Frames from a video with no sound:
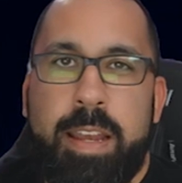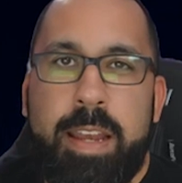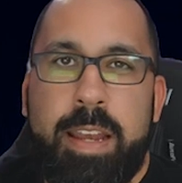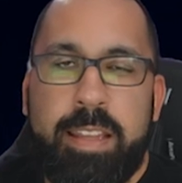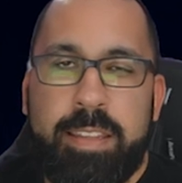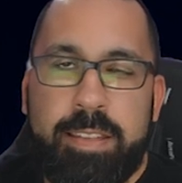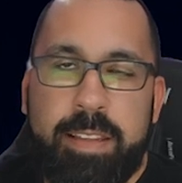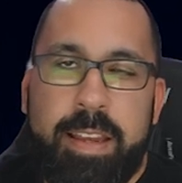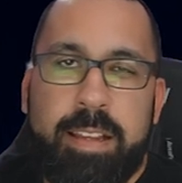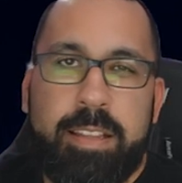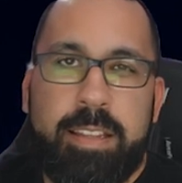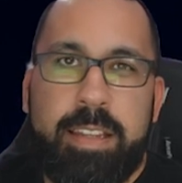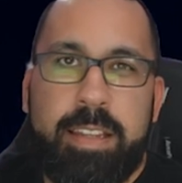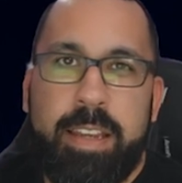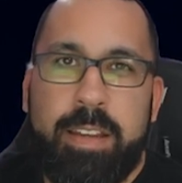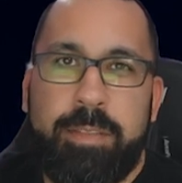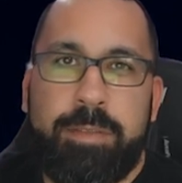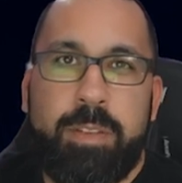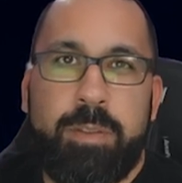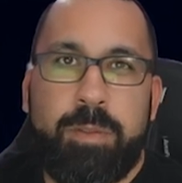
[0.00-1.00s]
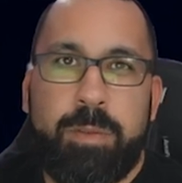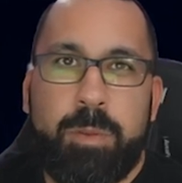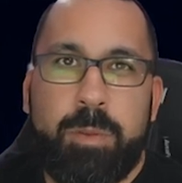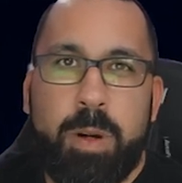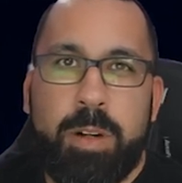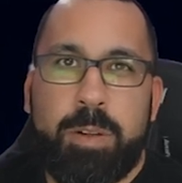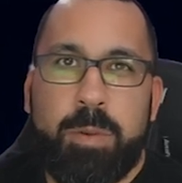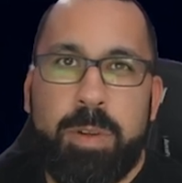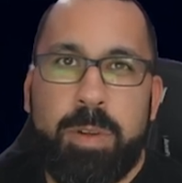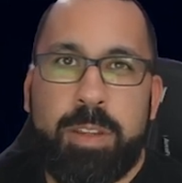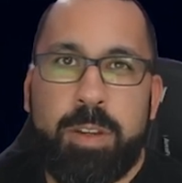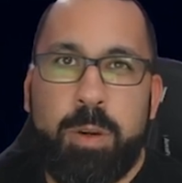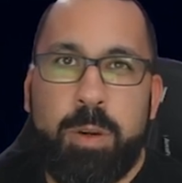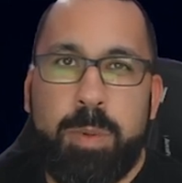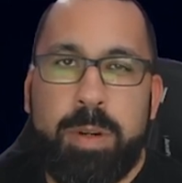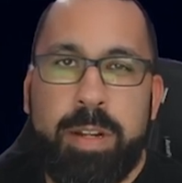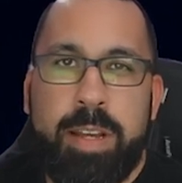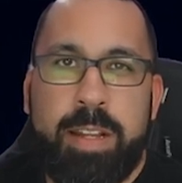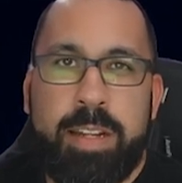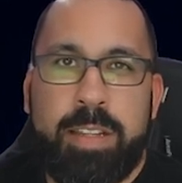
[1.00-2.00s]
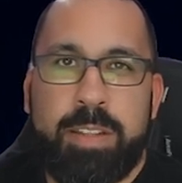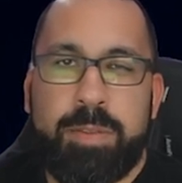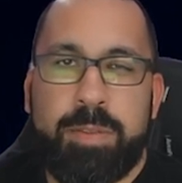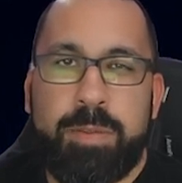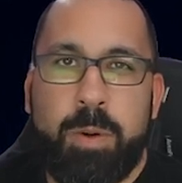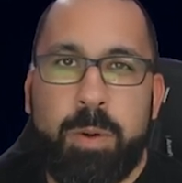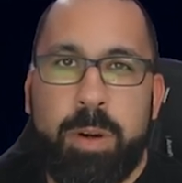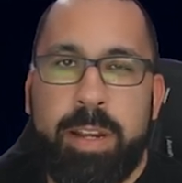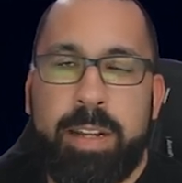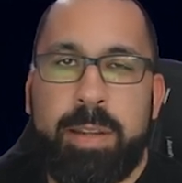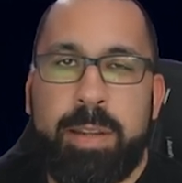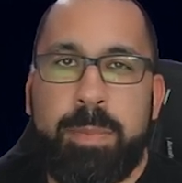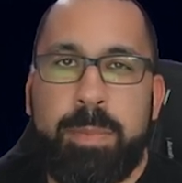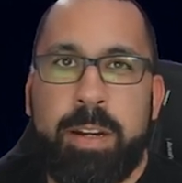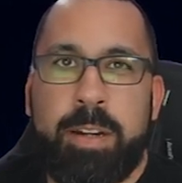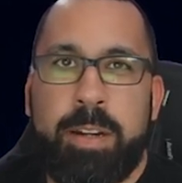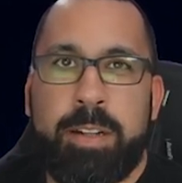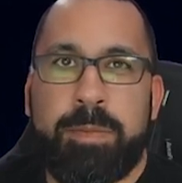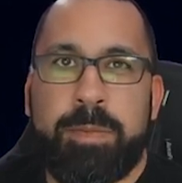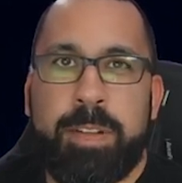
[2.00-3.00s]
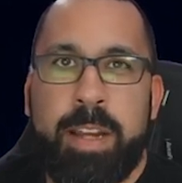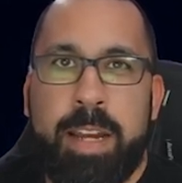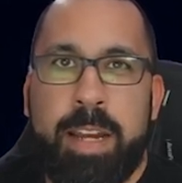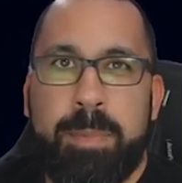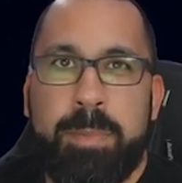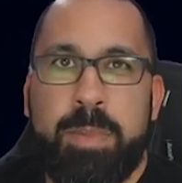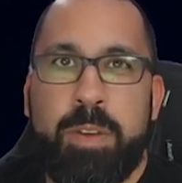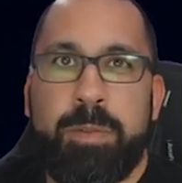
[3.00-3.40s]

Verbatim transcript: It's likely if you've worked with Kubernetes for any period of time,